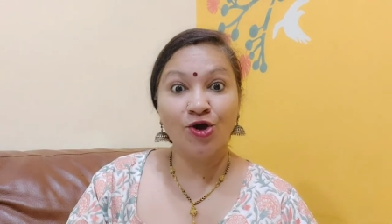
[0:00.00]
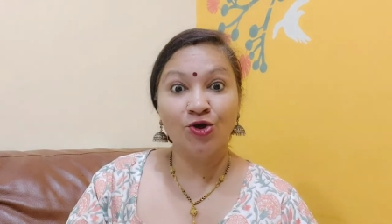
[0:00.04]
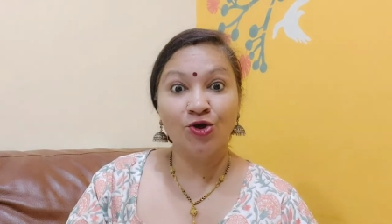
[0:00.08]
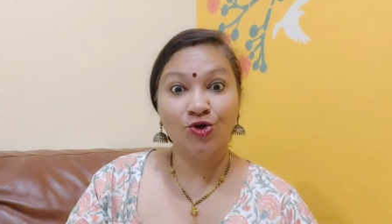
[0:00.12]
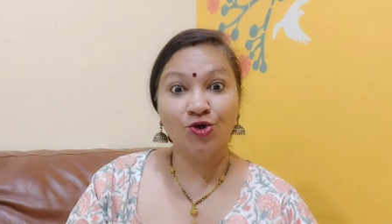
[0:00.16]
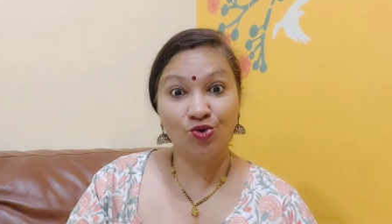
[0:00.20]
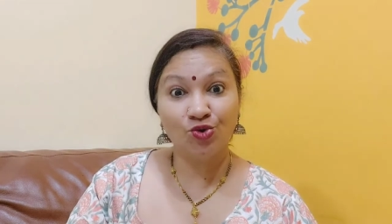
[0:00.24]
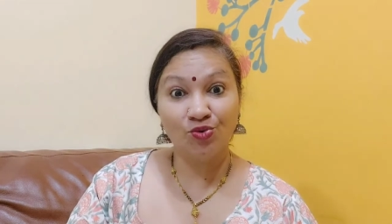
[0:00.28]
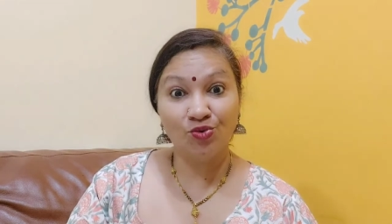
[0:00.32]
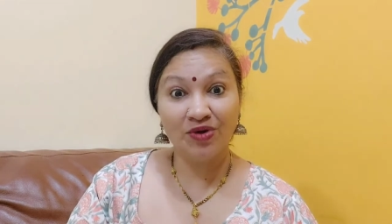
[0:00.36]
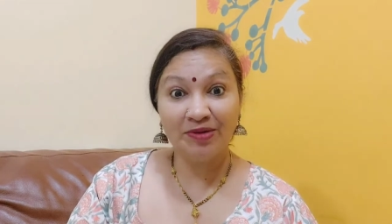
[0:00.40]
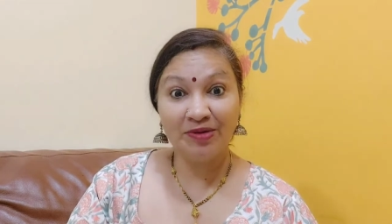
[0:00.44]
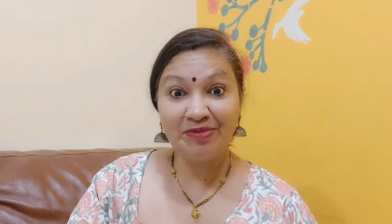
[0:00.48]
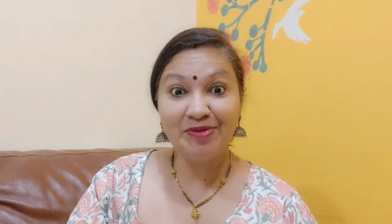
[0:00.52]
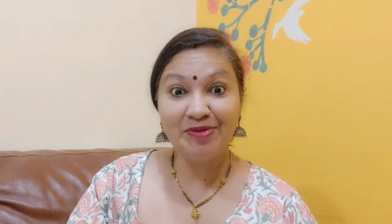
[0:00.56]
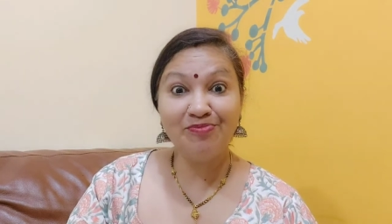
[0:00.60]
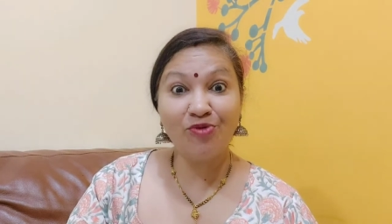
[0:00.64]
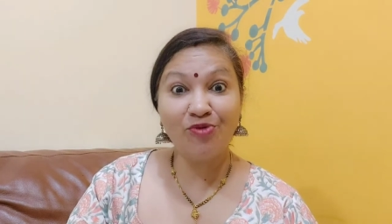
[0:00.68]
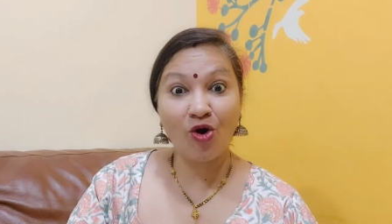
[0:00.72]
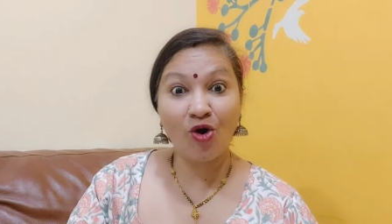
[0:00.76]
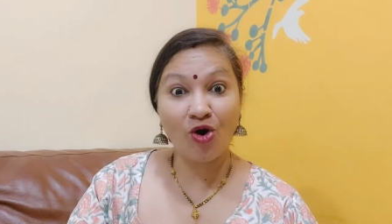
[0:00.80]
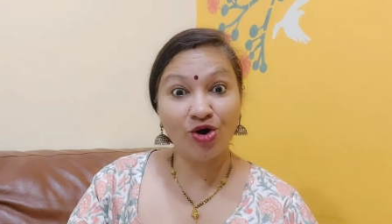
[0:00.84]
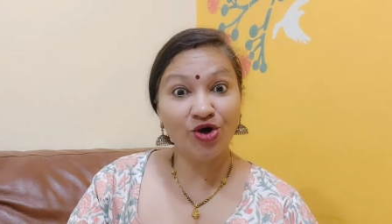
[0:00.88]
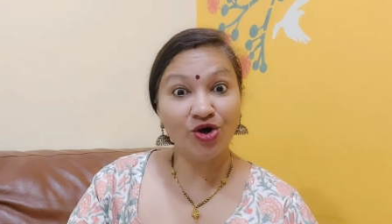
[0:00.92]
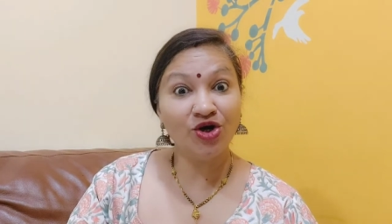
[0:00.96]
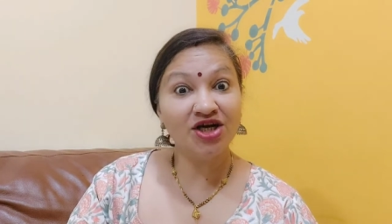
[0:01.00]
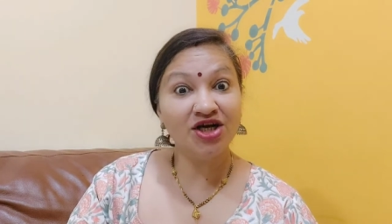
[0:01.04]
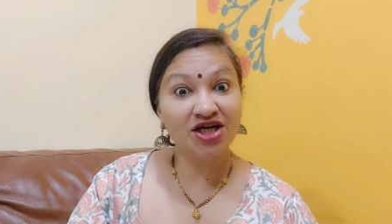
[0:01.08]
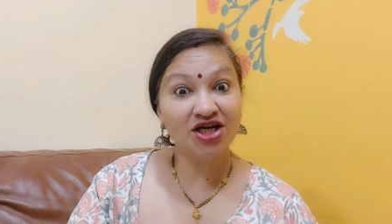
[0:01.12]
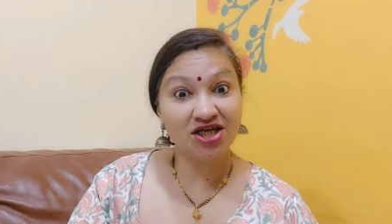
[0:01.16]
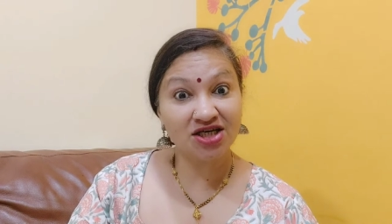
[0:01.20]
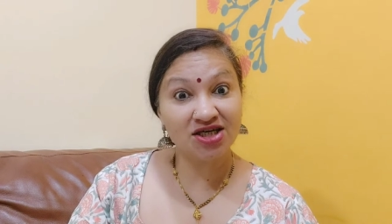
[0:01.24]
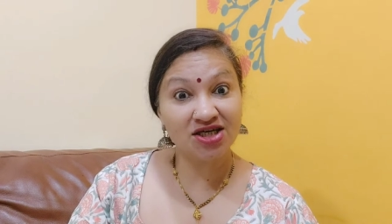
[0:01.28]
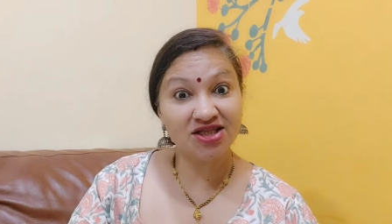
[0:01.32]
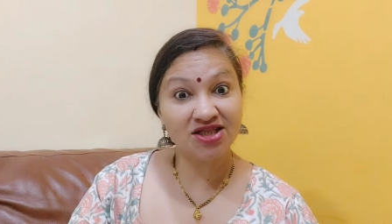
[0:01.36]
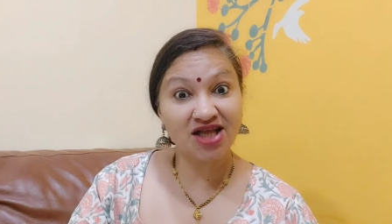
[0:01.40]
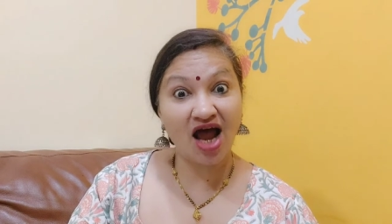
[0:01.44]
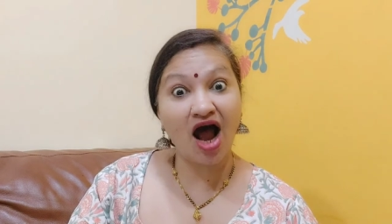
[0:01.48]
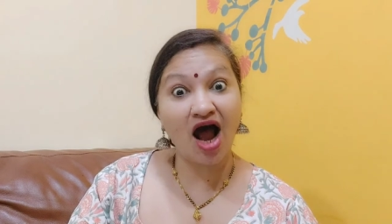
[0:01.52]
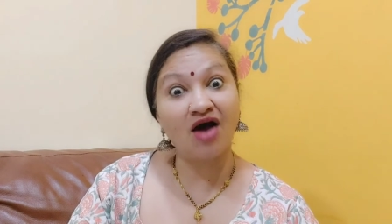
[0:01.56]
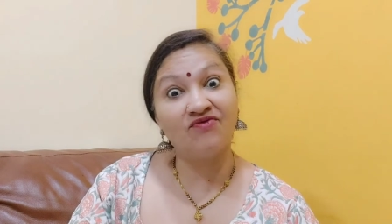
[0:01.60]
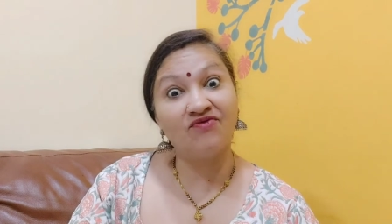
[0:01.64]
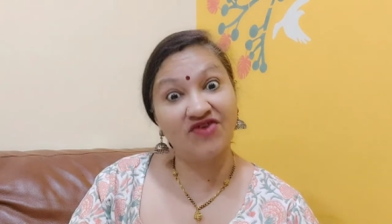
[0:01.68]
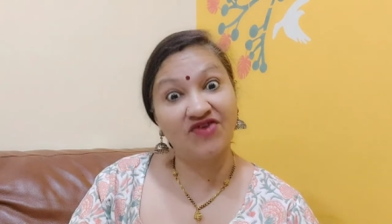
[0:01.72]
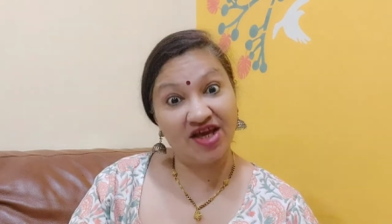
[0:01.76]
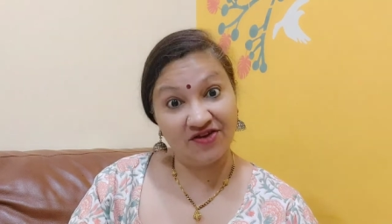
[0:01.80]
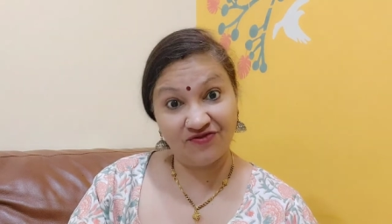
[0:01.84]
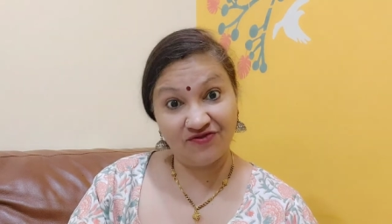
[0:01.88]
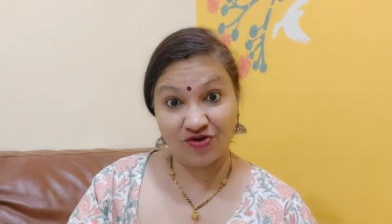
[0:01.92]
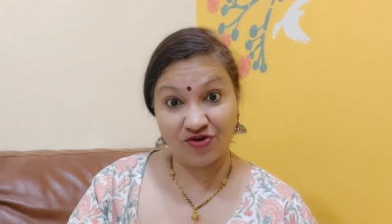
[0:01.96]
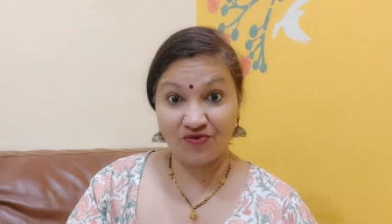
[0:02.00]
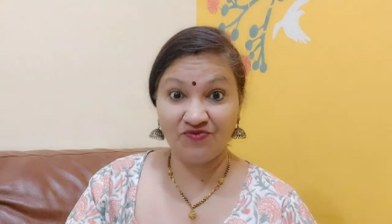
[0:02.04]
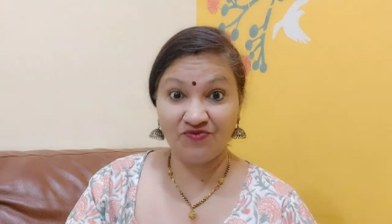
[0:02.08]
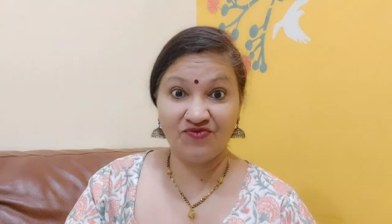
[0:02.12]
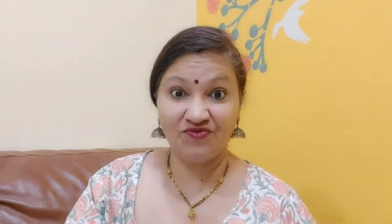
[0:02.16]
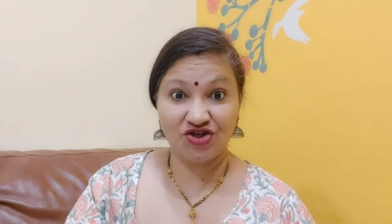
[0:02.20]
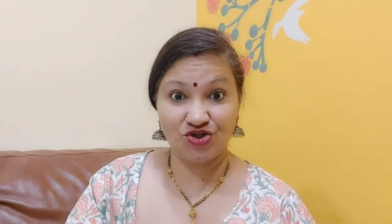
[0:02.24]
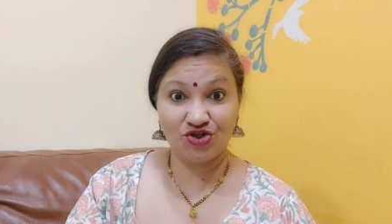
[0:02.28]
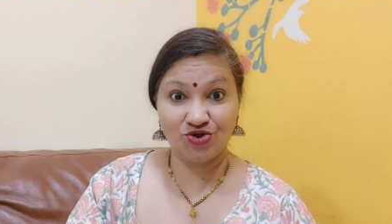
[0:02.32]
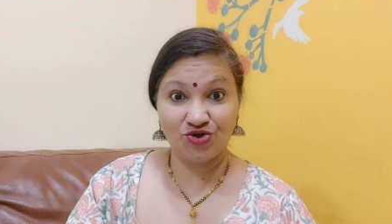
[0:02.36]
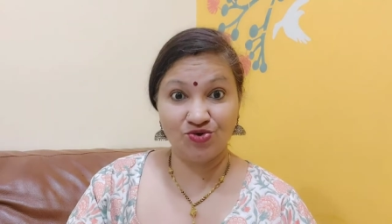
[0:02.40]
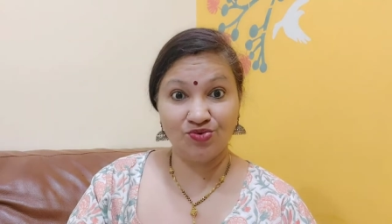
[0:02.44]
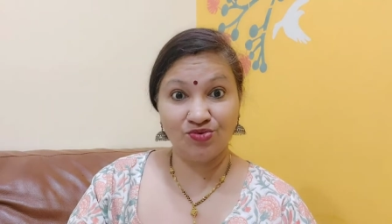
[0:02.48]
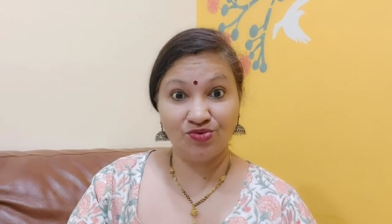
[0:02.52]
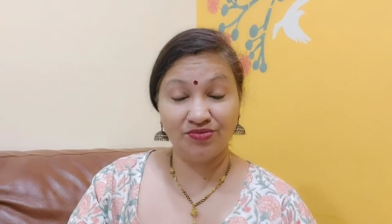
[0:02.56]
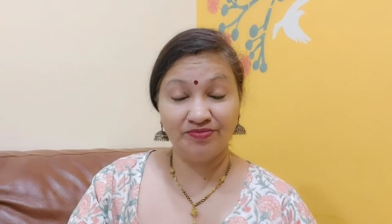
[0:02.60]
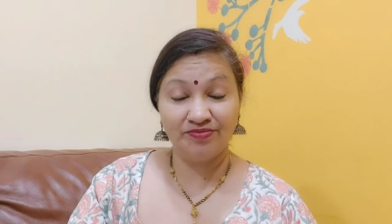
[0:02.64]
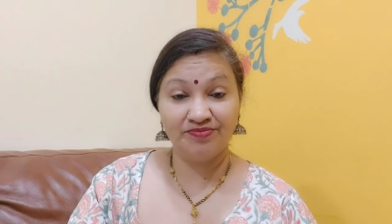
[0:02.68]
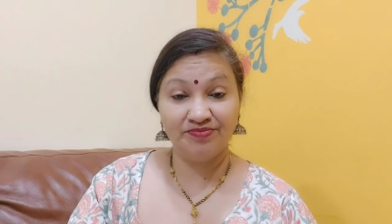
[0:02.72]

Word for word: You will be born on earth away from Vishnu.